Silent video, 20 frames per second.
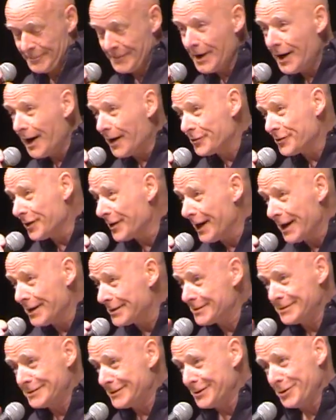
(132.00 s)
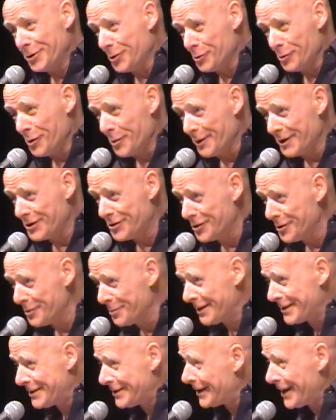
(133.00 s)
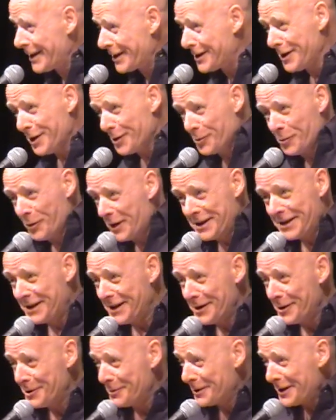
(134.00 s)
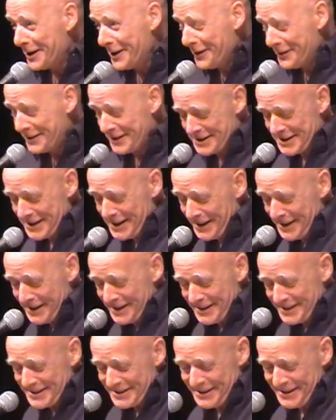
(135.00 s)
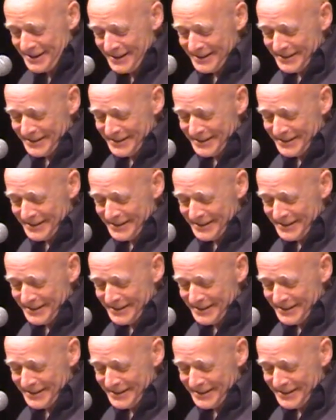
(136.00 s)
After that, I don't know about you, but I can't wait to hear what I have to say. So